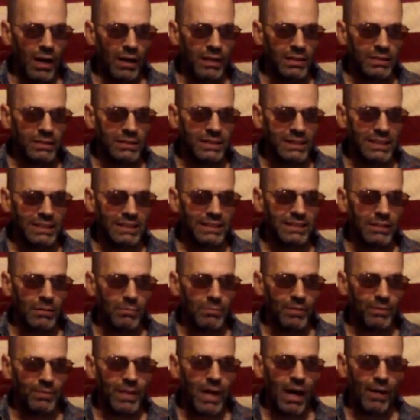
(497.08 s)
system
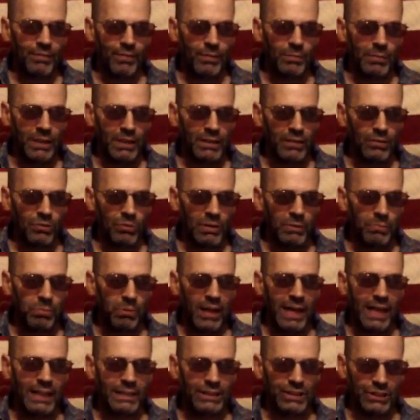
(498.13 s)
of government, 3
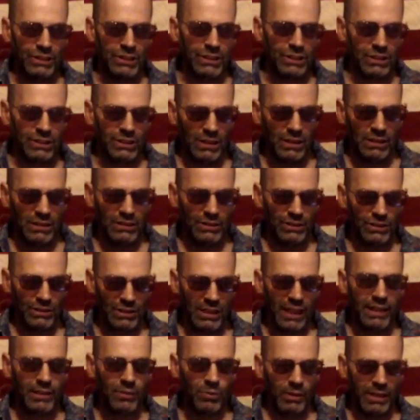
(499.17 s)
branches, just
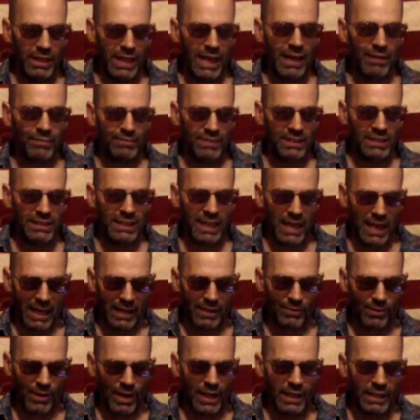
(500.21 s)
like we have today,
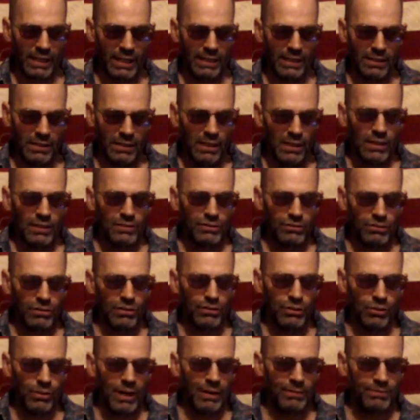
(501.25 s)
right? So
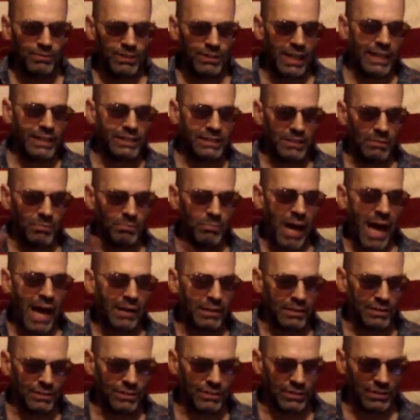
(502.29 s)
that you have checks and
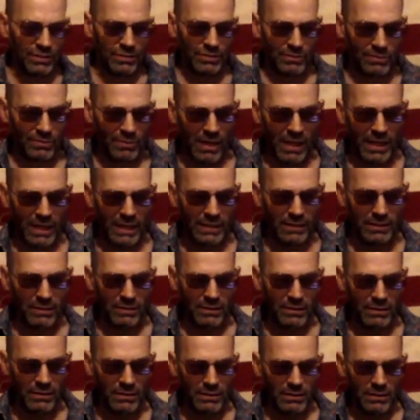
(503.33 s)
balances, right?
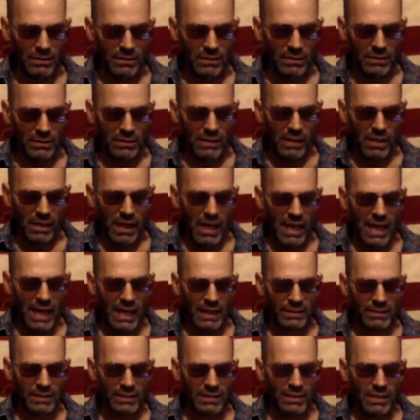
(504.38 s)

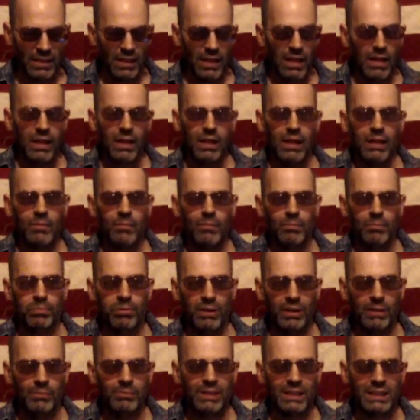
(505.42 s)
And
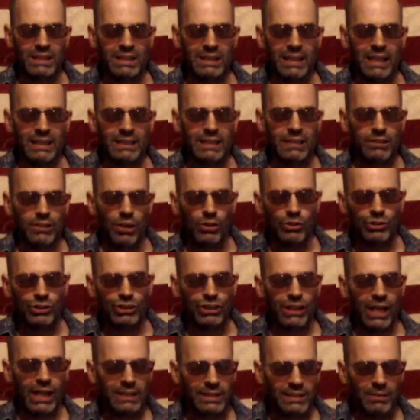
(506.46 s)
Polybius said that those
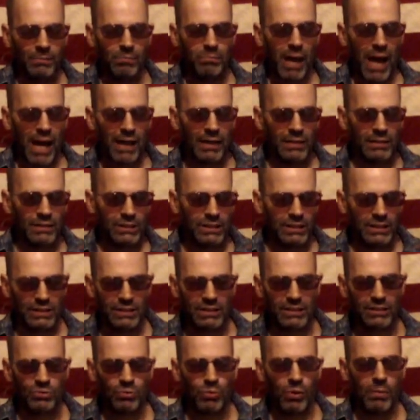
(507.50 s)
checks and balances
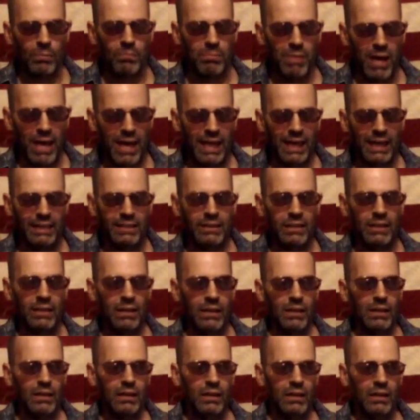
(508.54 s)
is what made
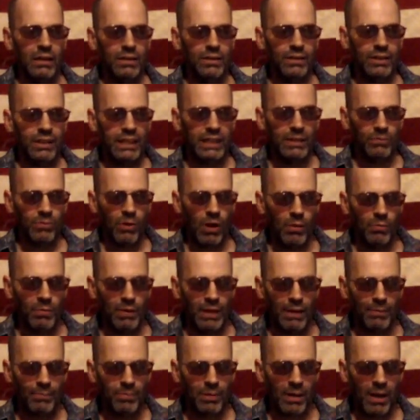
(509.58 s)
the Roman
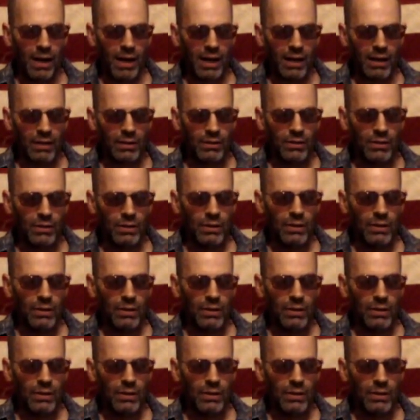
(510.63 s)
Empire